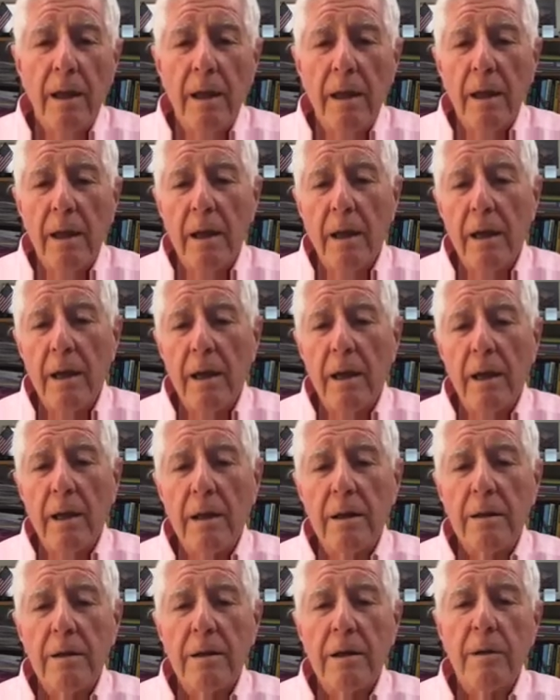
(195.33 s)

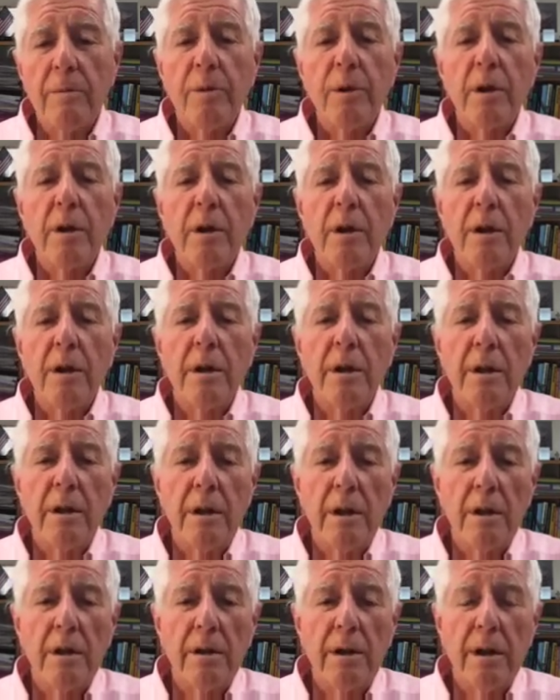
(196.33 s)
And typically
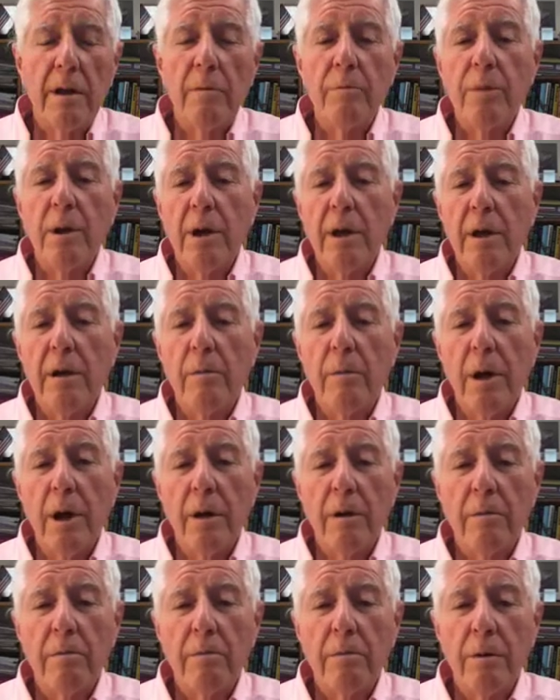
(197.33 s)
they'll pay
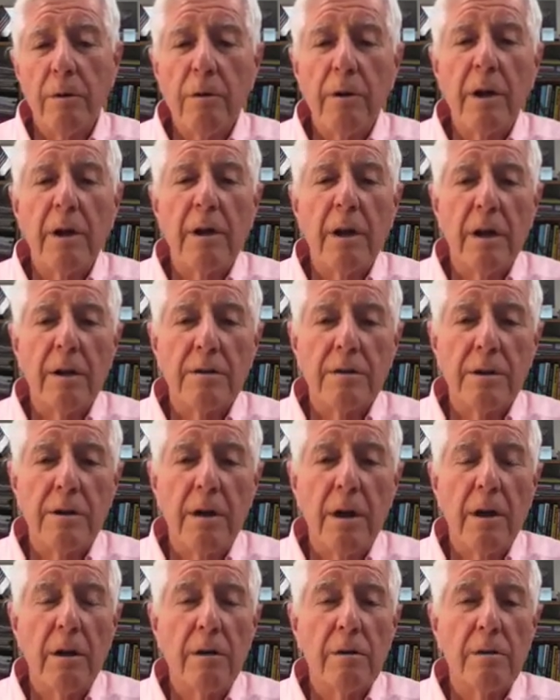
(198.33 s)
about
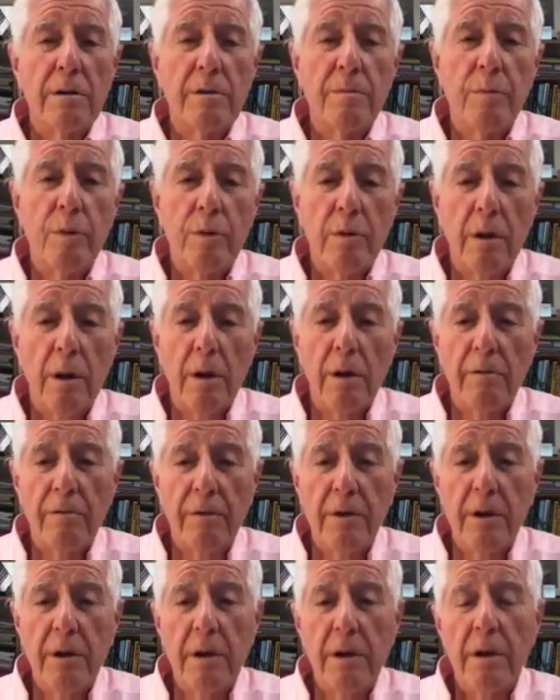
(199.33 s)
$30,000 per
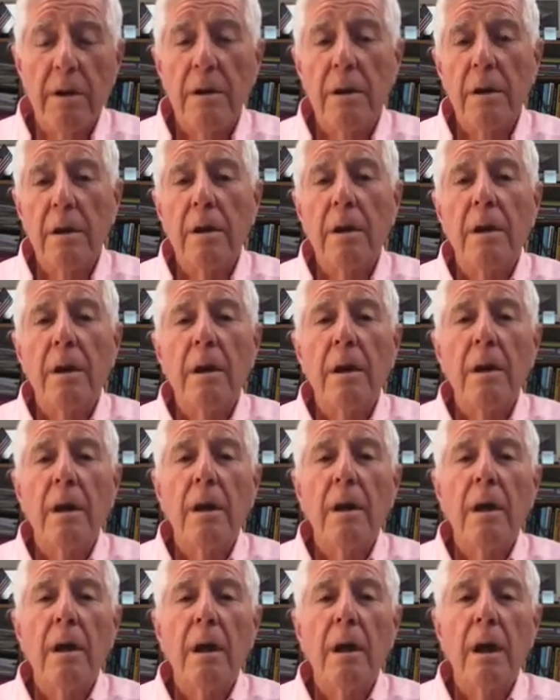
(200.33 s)
RV
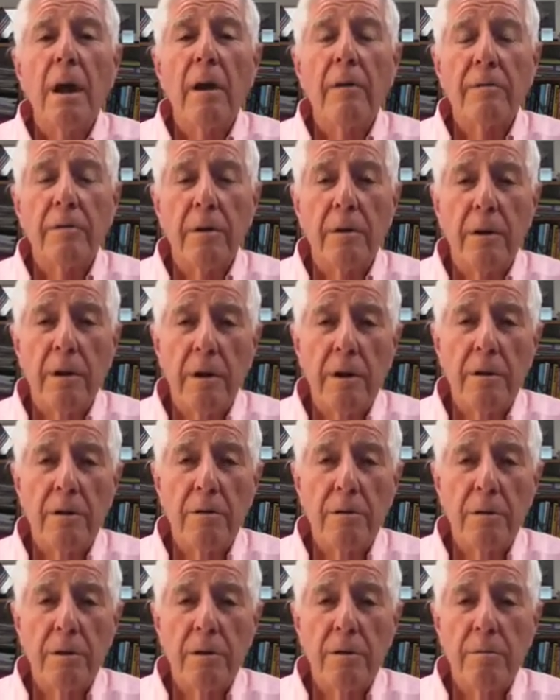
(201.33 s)
after the
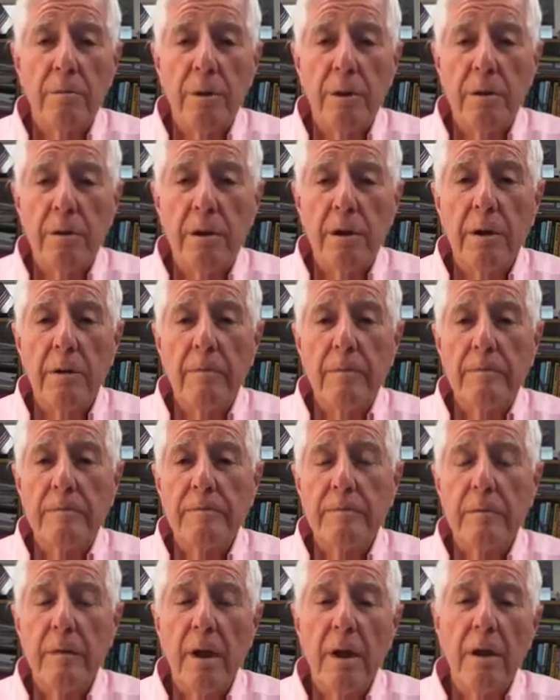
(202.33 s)
2-year period.
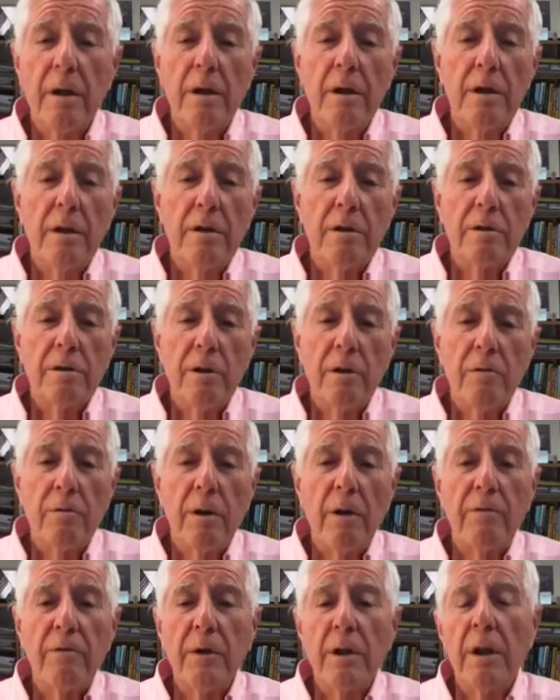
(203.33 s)
So
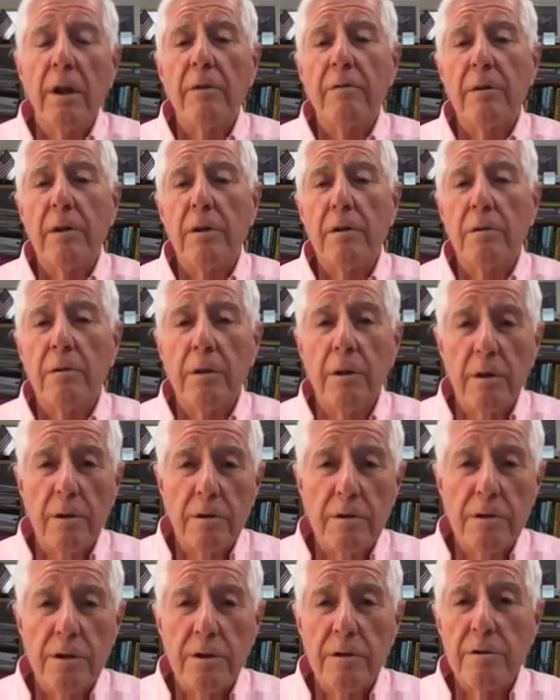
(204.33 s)
roughly every 2
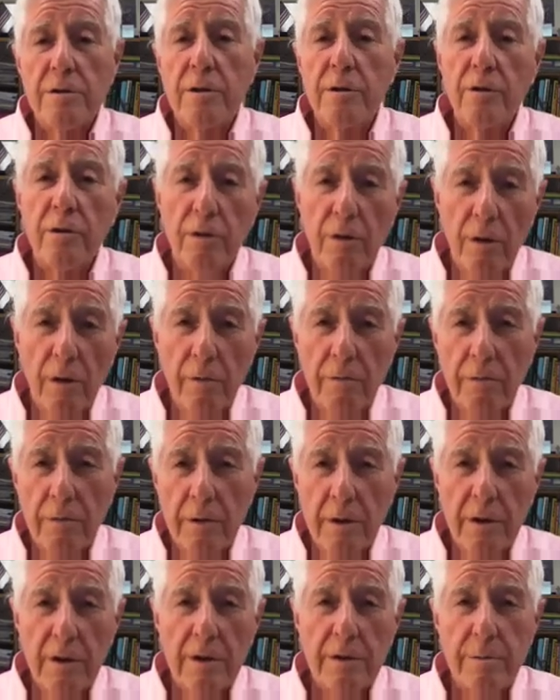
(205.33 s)
years there's a turnover
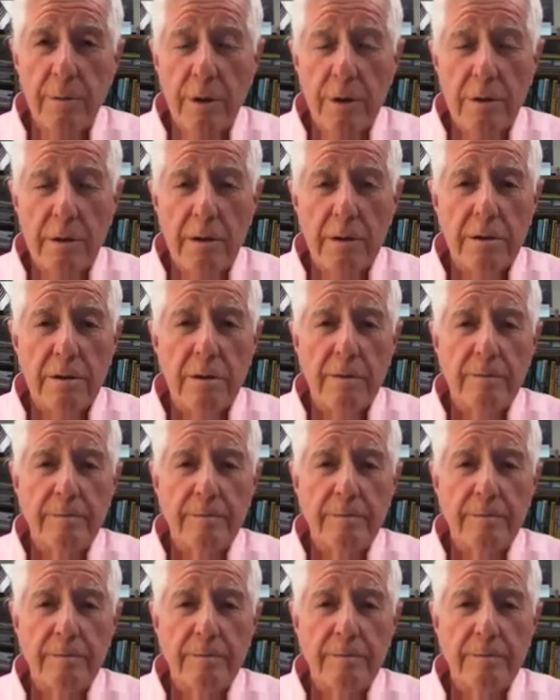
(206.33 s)
in this business.